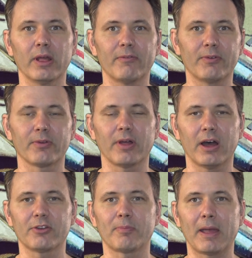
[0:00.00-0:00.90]
if you're the
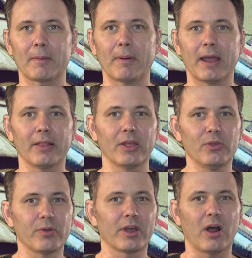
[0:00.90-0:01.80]
Hunchback pilot,
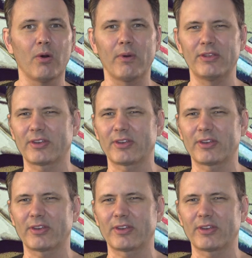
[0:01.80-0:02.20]
you can always